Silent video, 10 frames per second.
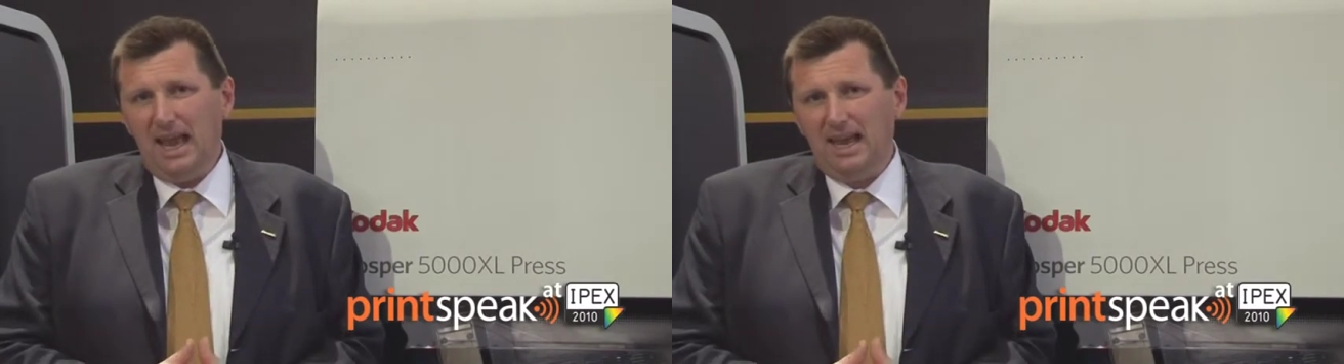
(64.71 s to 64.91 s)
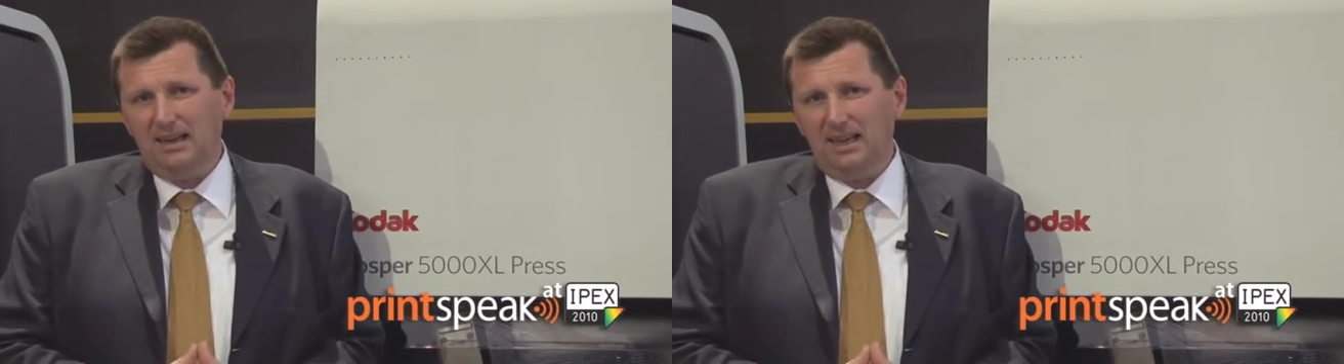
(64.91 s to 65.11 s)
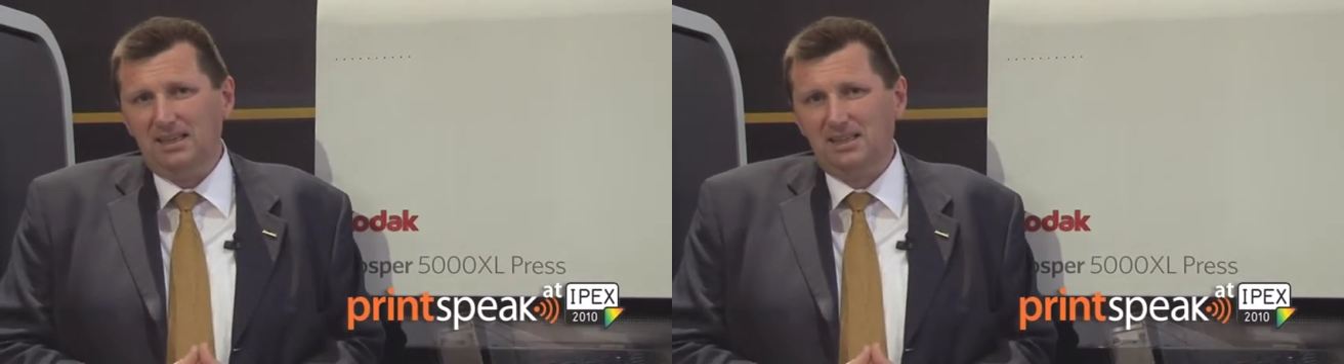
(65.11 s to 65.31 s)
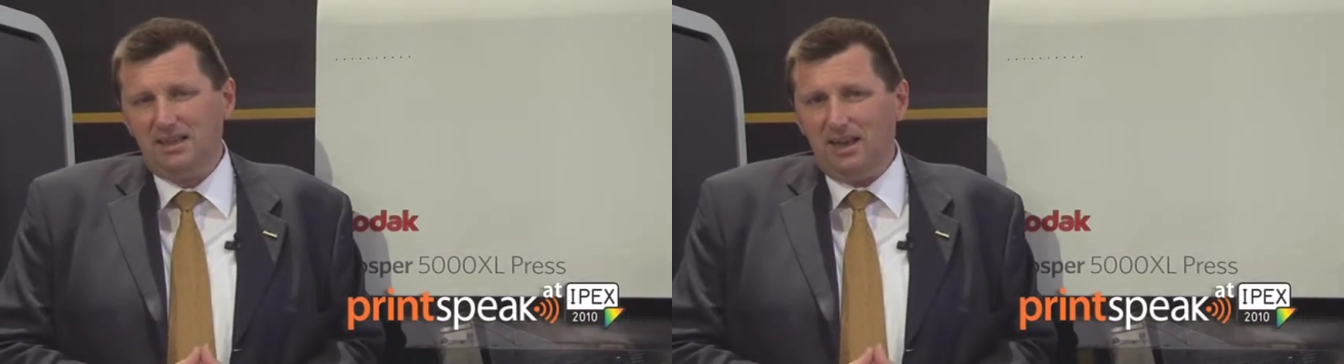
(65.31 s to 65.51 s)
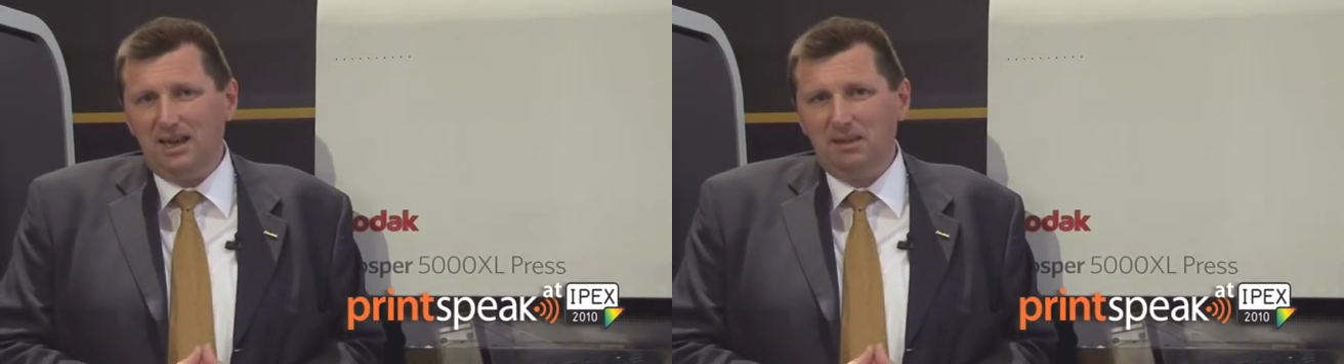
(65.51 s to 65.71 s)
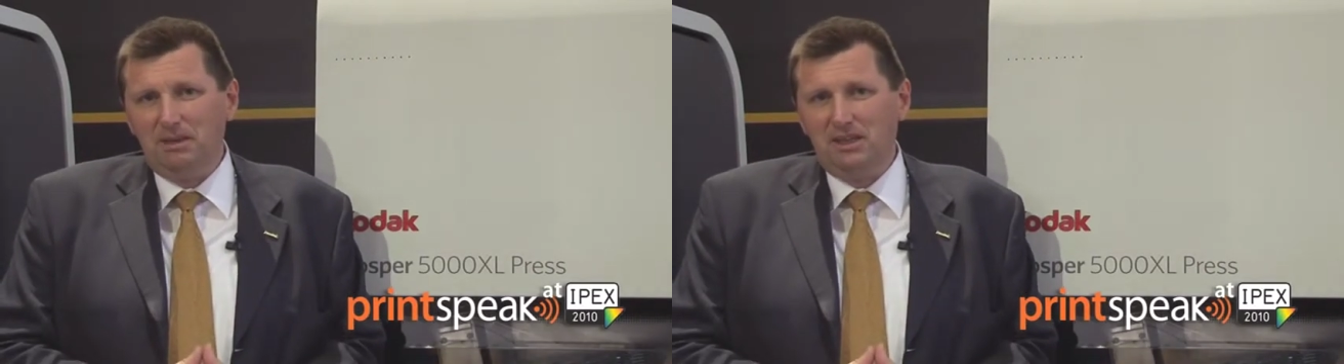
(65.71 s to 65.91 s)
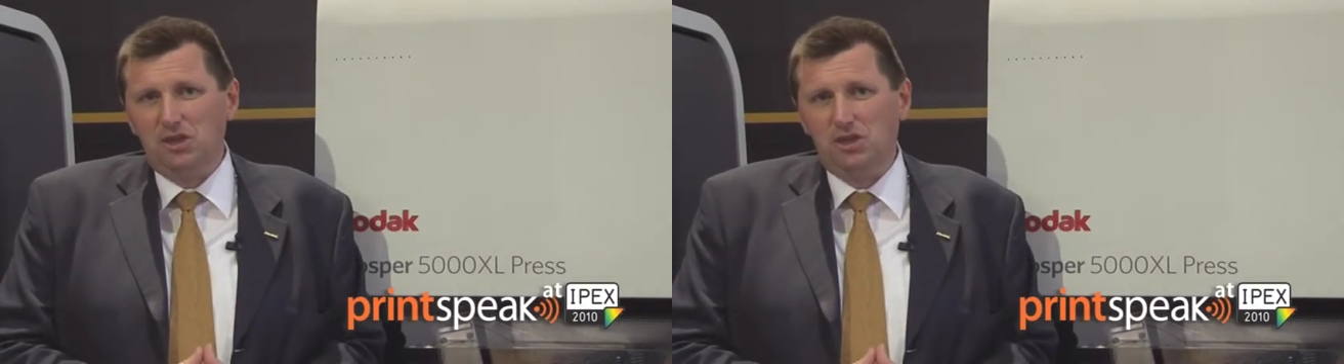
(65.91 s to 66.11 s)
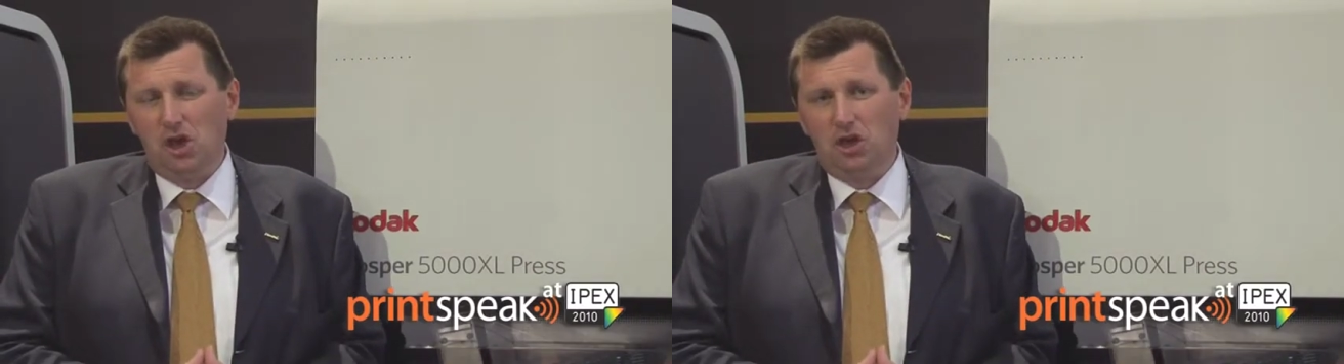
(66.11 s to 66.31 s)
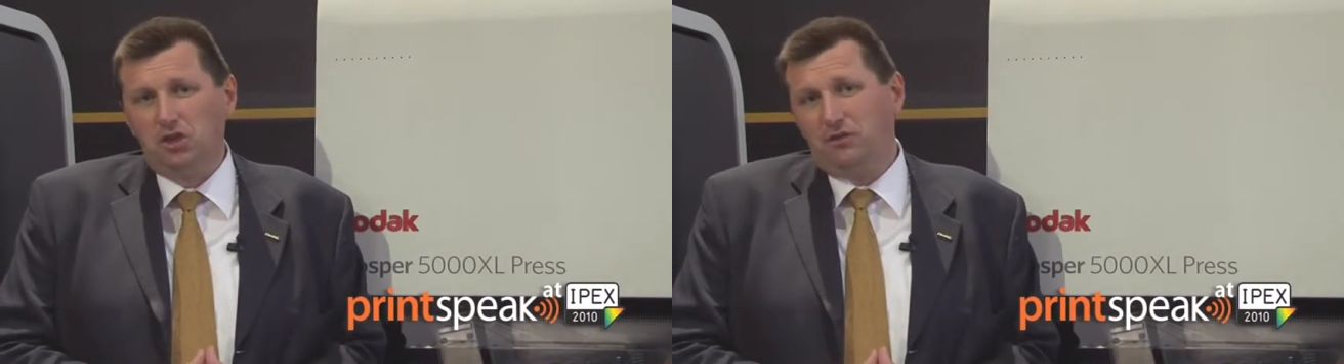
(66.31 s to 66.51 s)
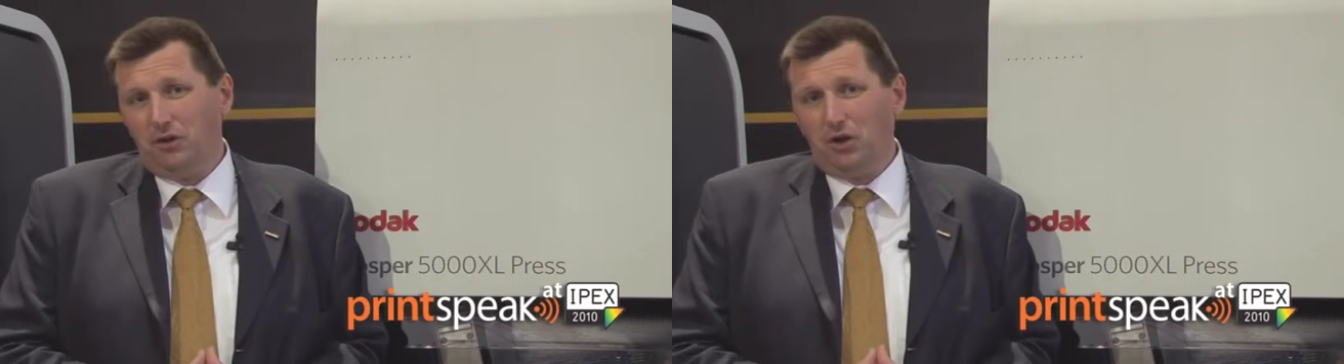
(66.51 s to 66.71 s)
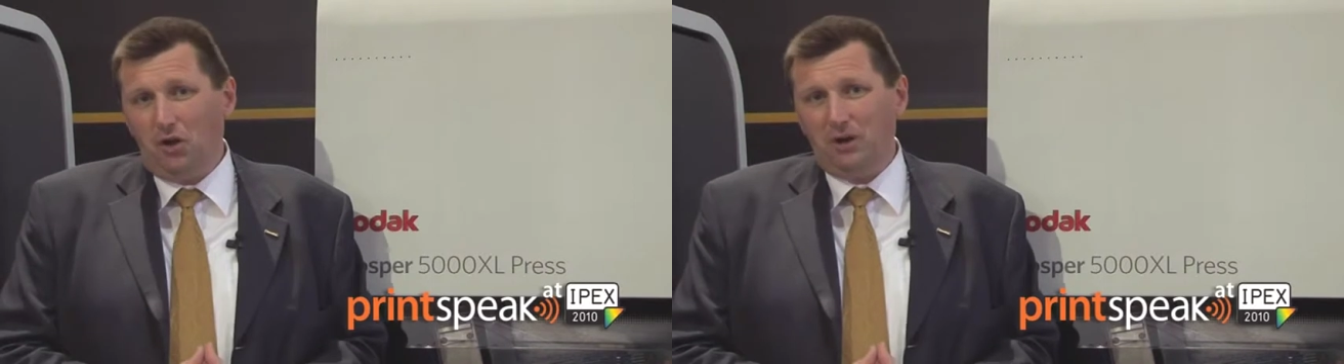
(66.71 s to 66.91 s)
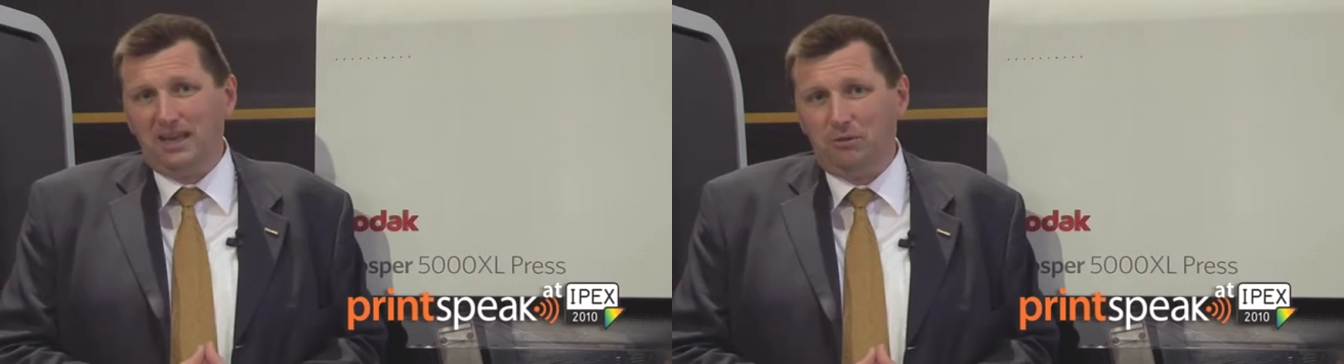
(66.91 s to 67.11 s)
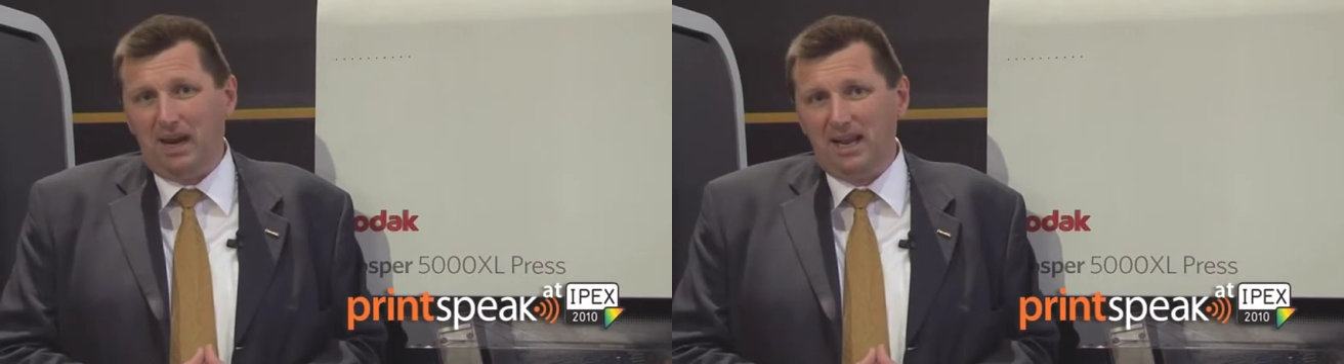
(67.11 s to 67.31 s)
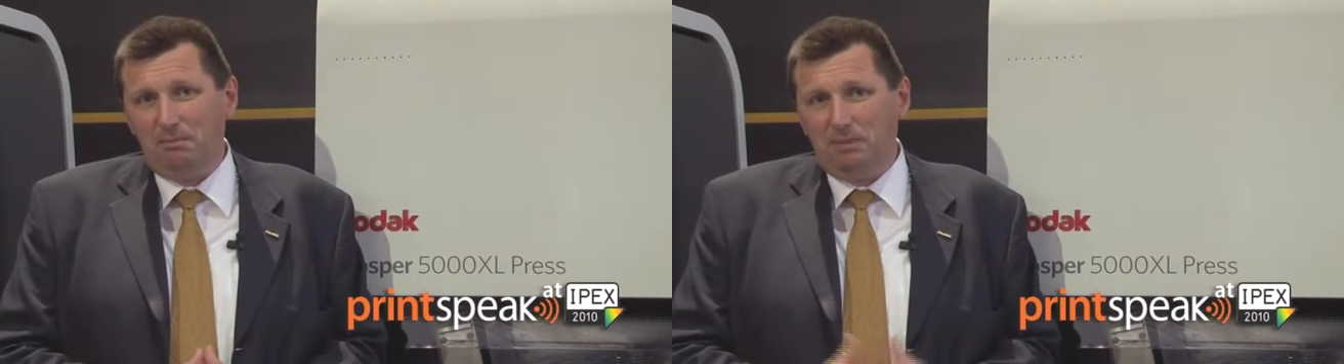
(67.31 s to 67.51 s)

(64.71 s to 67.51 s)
And it's a little bit a search for the holy grail.